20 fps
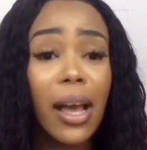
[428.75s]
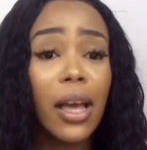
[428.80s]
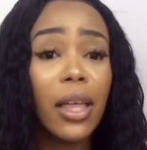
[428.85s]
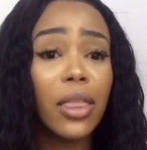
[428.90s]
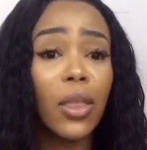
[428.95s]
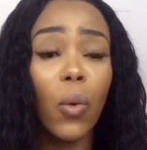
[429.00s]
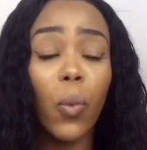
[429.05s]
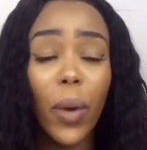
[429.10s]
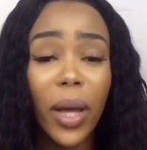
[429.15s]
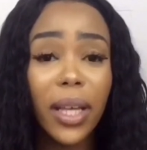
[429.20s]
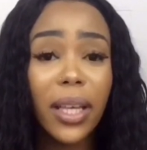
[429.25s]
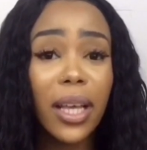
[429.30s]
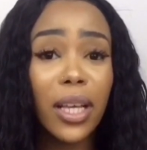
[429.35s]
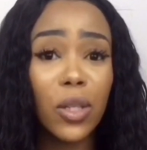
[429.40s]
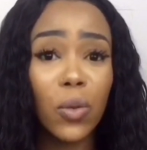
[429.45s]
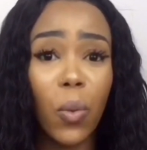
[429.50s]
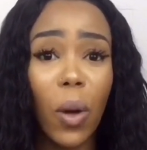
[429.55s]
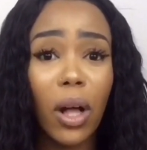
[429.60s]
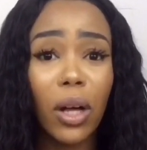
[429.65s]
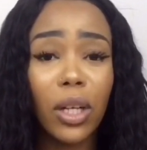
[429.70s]
The wig is
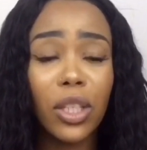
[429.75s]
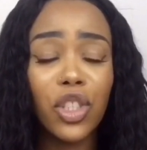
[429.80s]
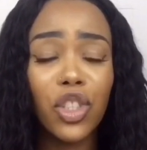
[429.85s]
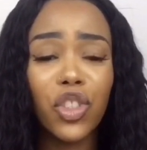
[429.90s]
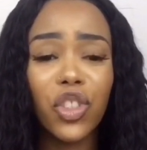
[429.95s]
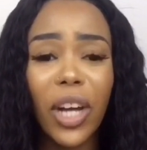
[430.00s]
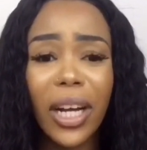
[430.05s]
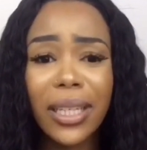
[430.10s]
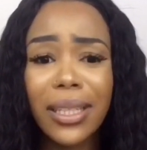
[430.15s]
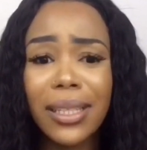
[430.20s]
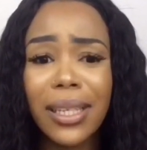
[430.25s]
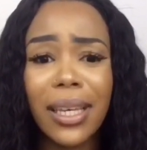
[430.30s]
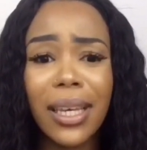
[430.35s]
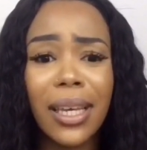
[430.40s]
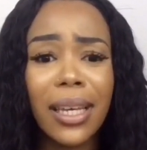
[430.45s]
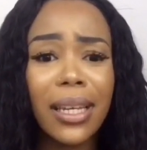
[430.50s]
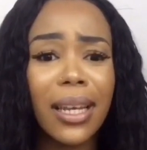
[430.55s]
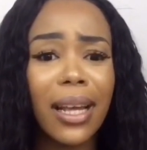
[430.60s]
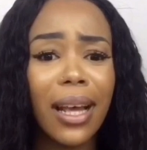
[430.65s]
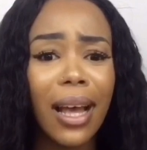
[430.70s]
well
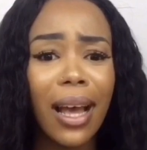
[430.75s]
constructed.